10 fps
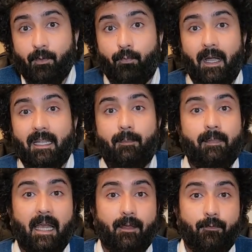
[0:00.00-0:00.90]
while
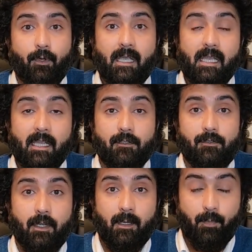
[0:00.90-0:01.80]
applying for a Canadian
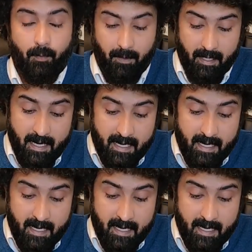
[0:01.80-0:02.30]
study permit.